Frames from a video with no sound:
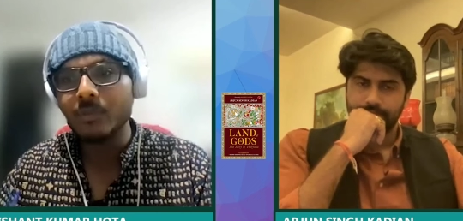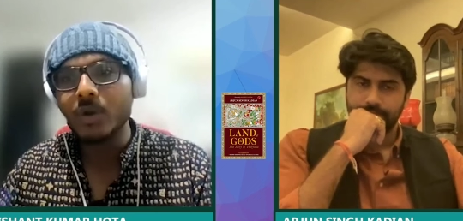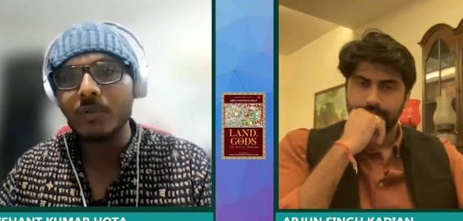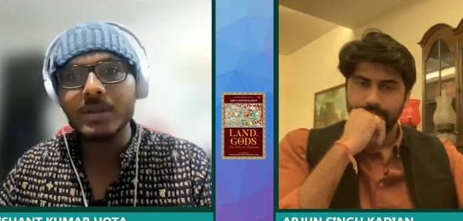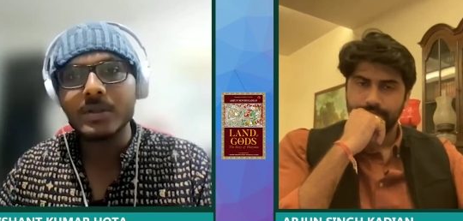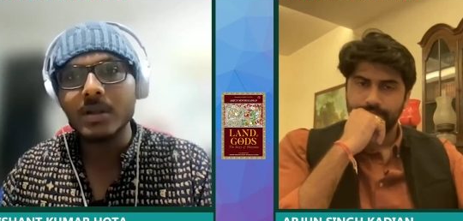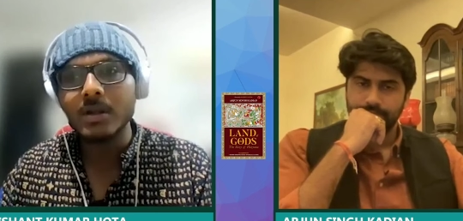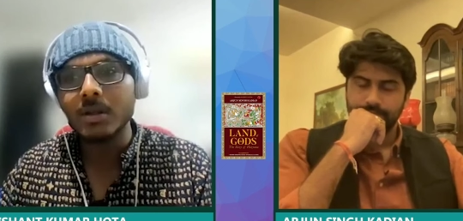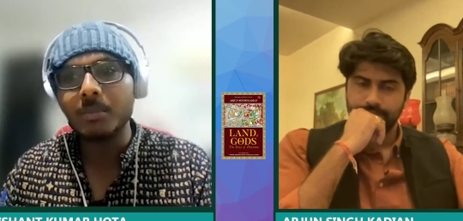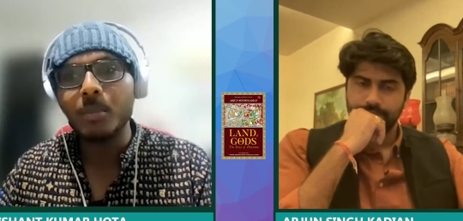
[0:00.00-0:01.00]
Speaker 1: What was
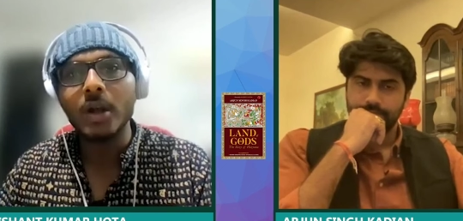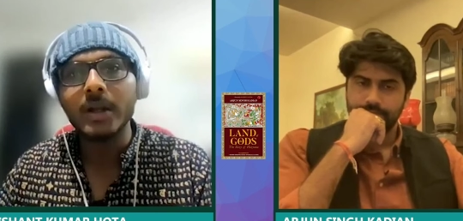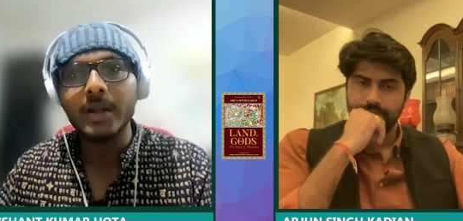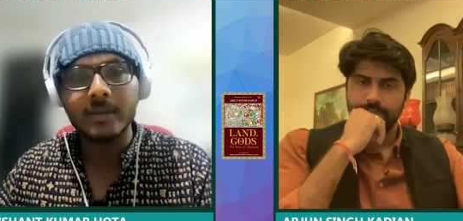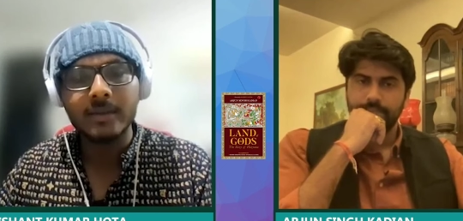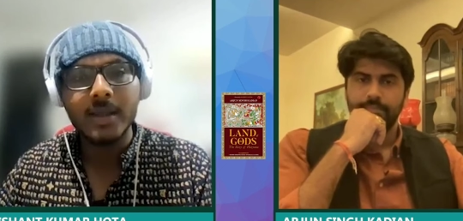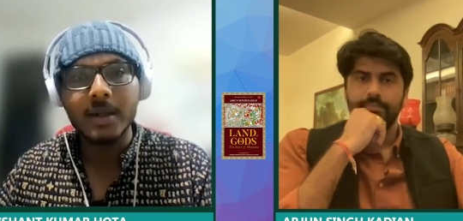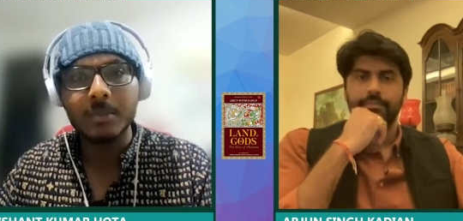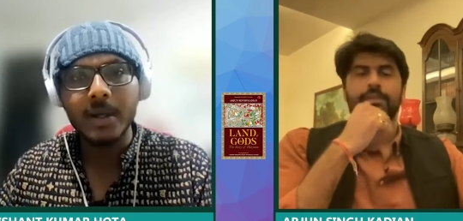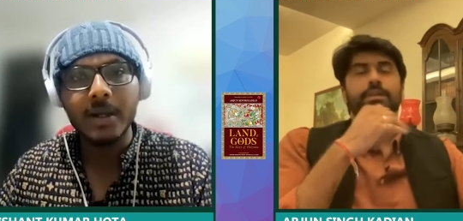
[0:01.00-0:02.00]
the politics
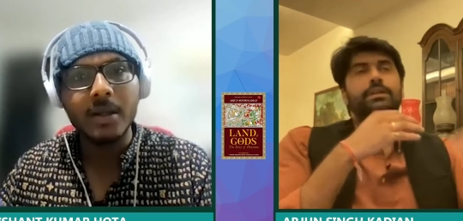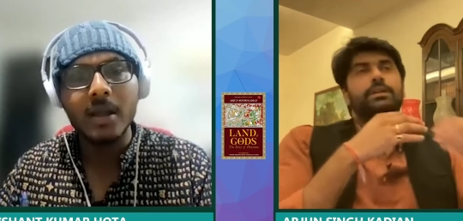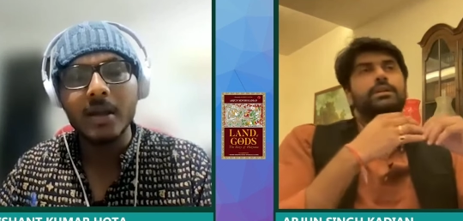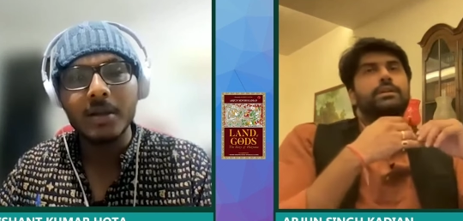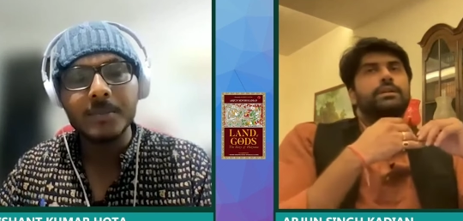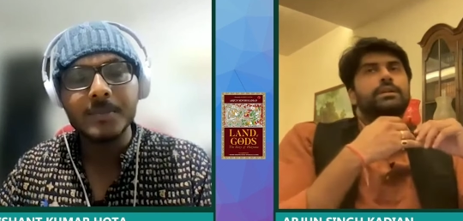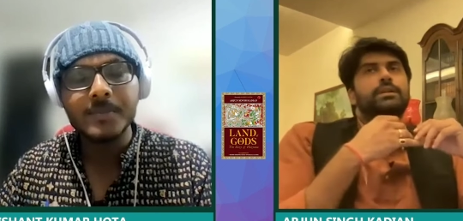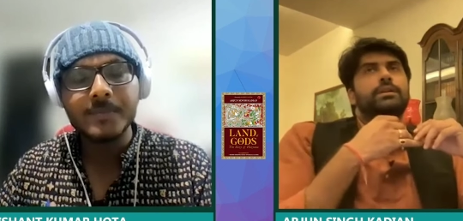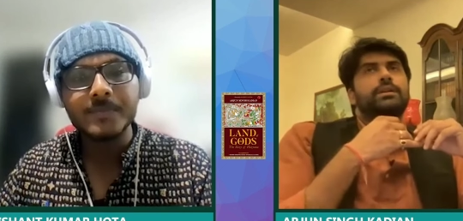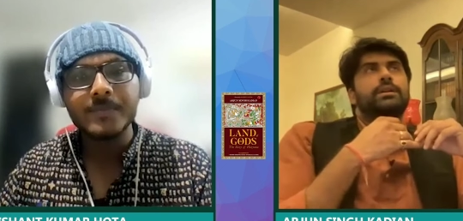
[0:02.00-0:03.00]
that played in Haryana?
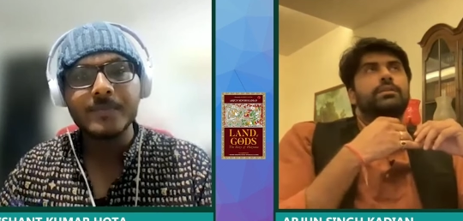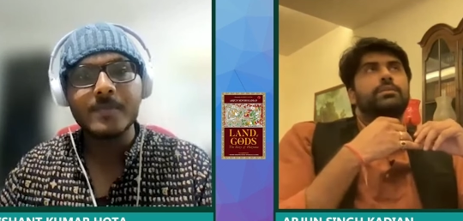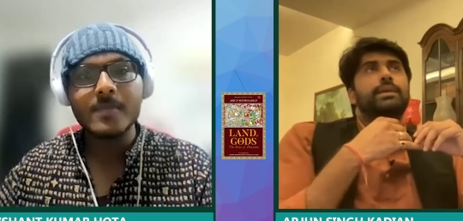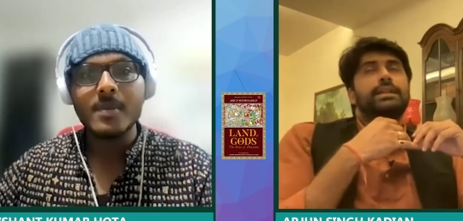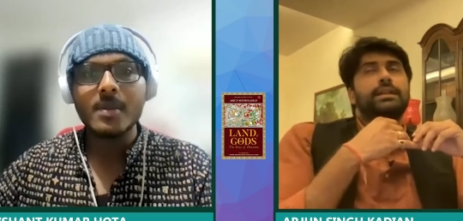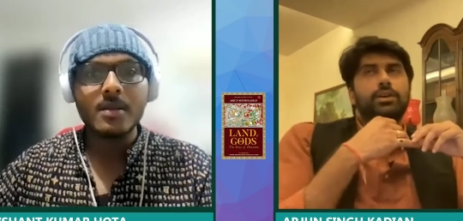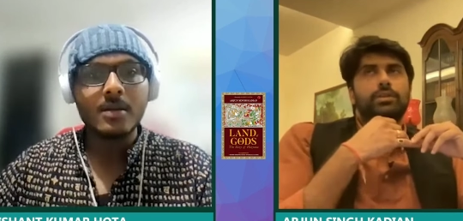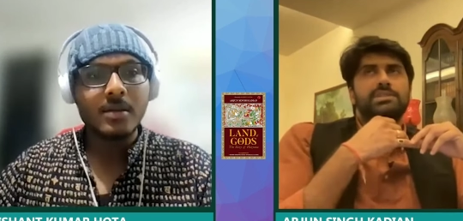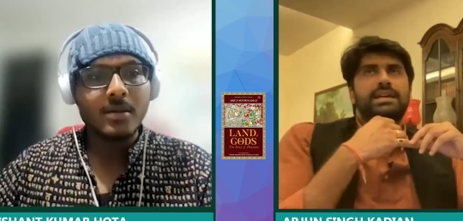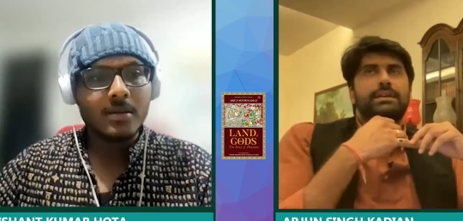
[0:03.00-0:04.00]
Speaker 2: Well, a
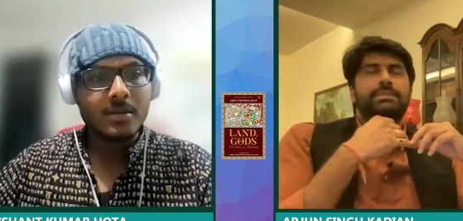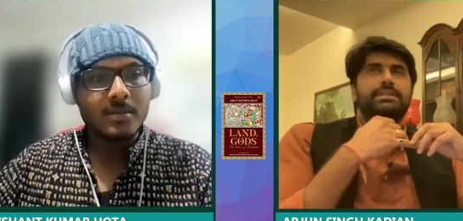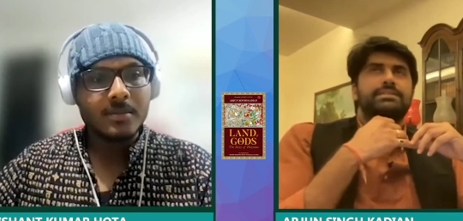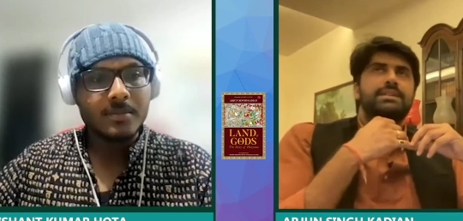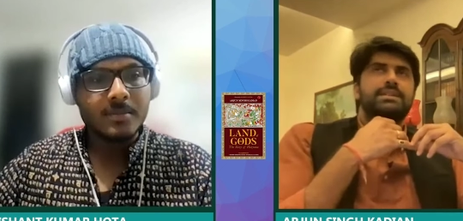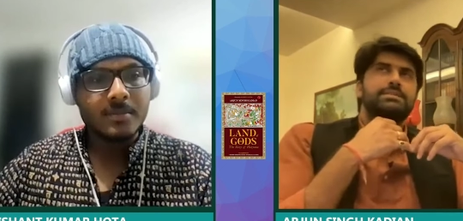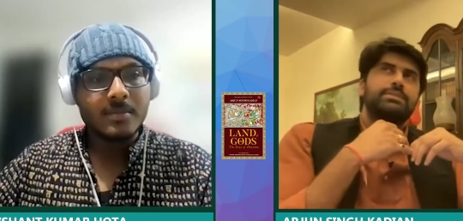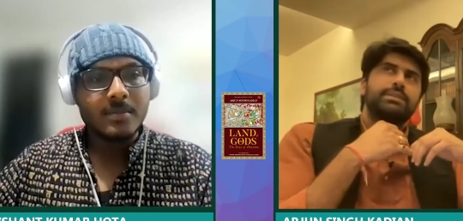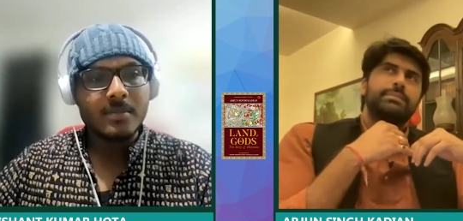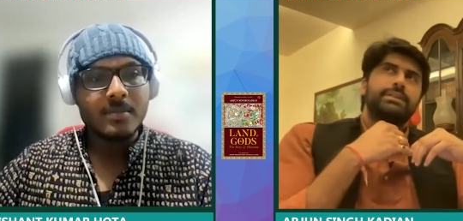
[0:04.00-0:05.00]
lot was happening. Just
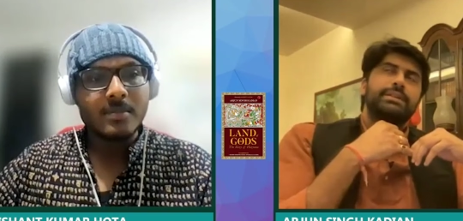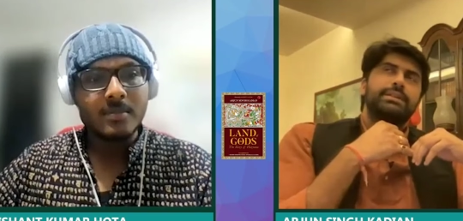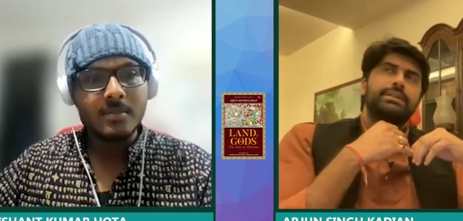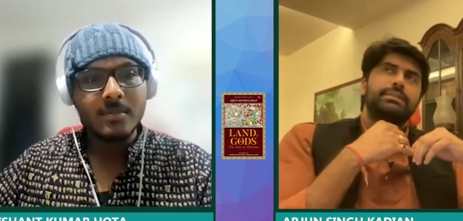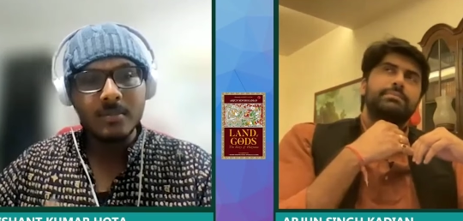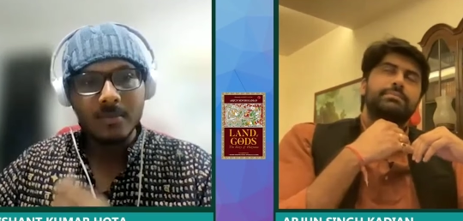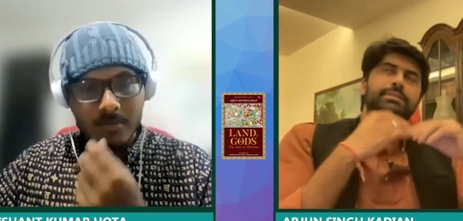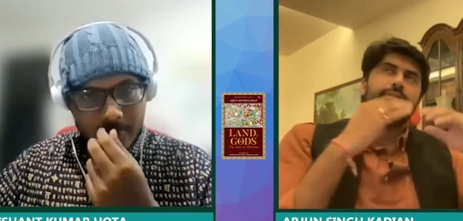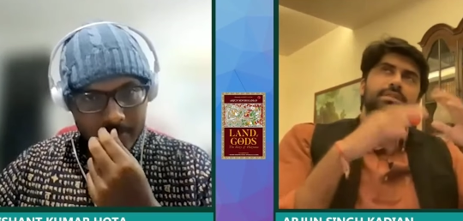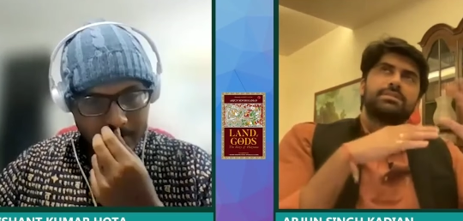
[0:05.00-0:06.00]
about immediately,
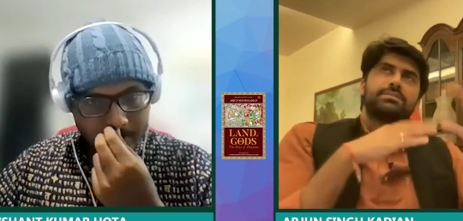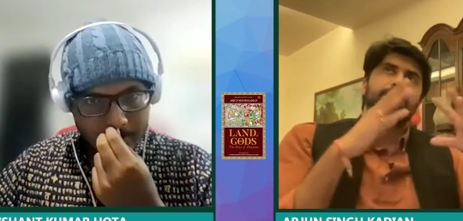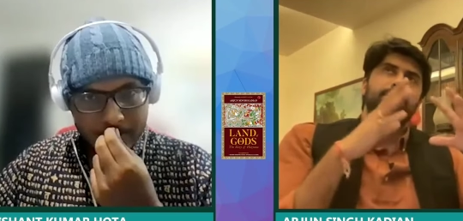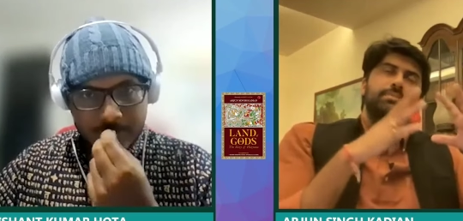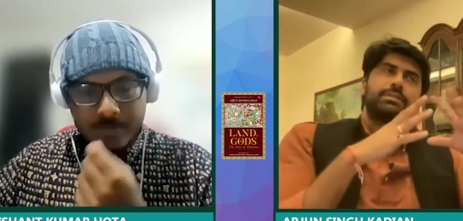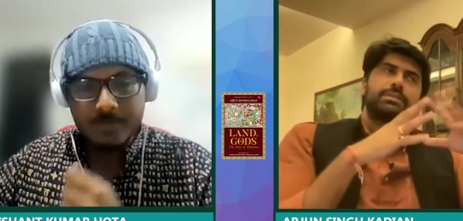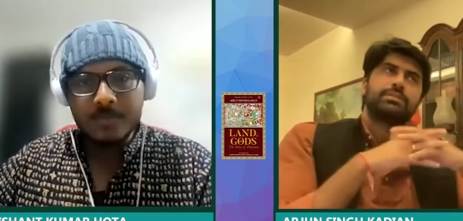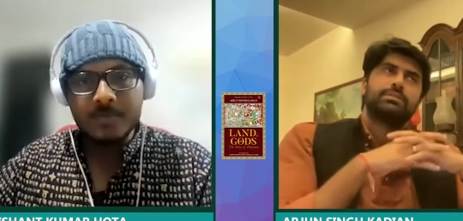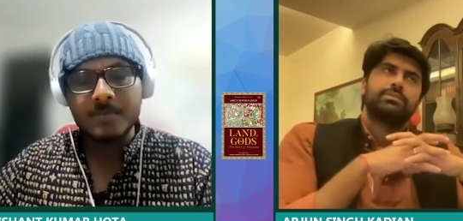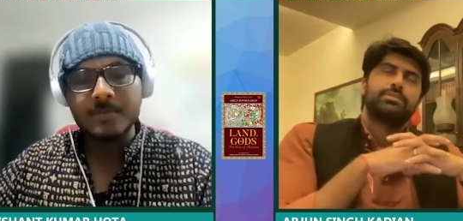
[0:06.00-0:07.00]
you know, just about you
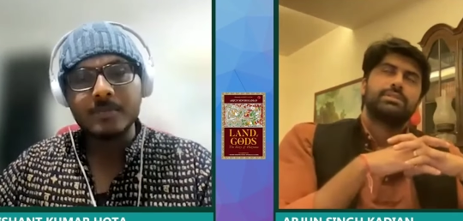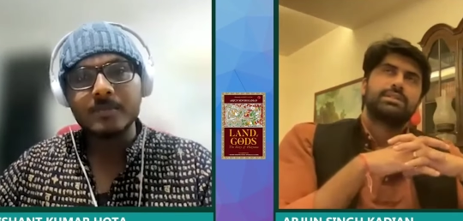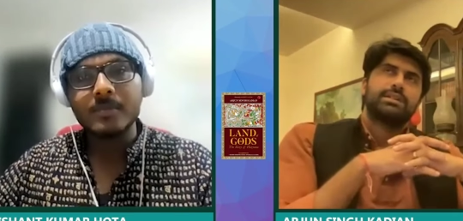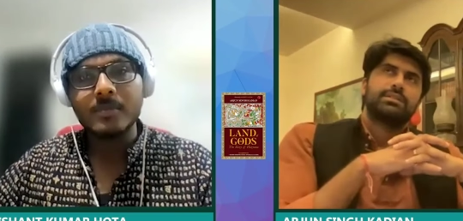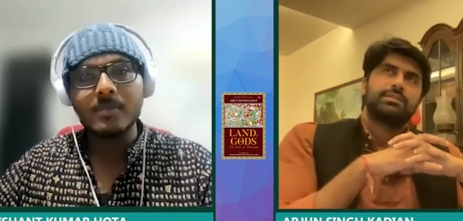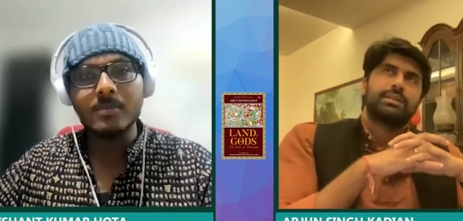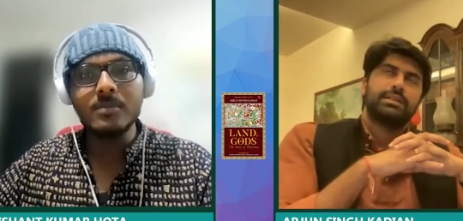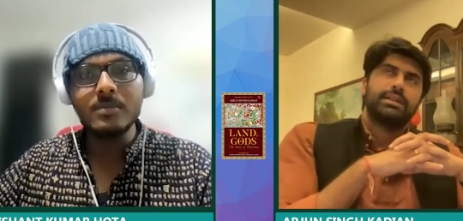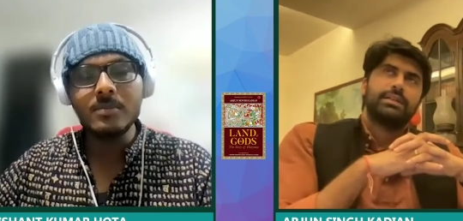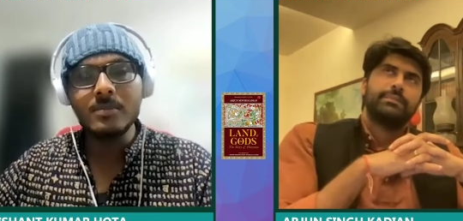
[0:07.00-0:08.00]
know, the Mughals started to
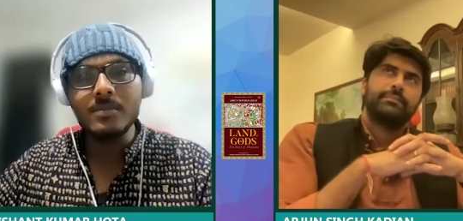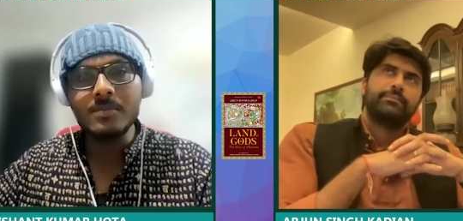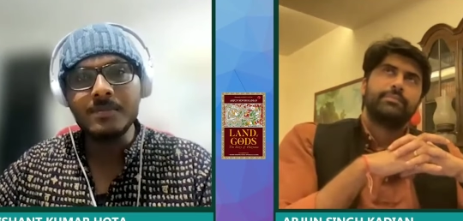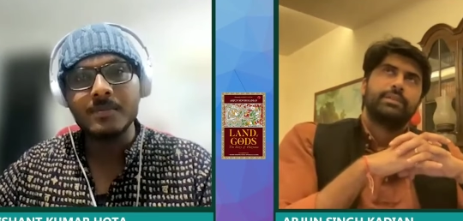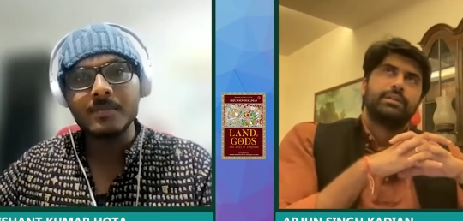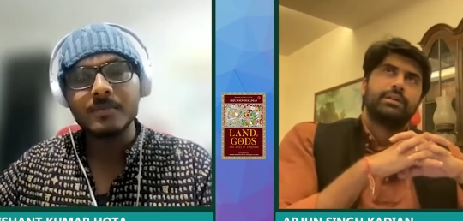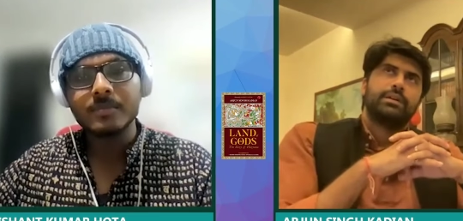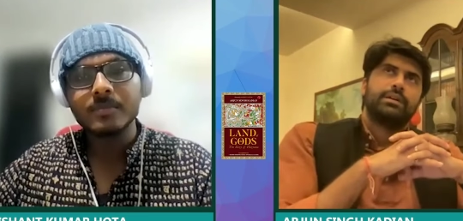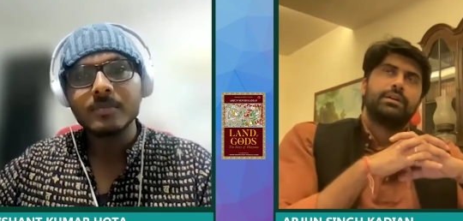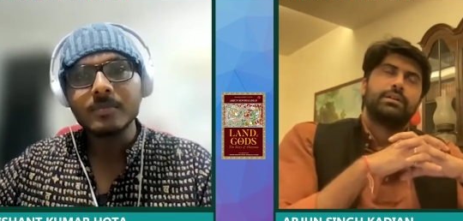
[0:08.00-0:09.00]
decline.
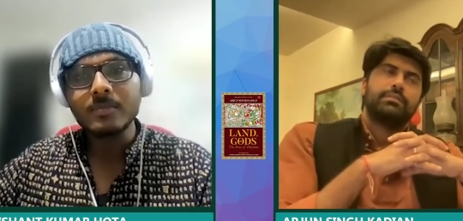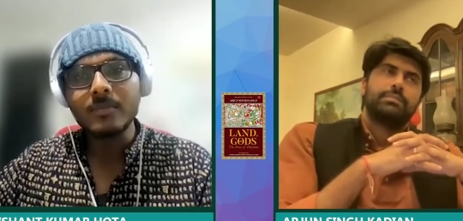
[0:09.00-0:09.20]
Uh,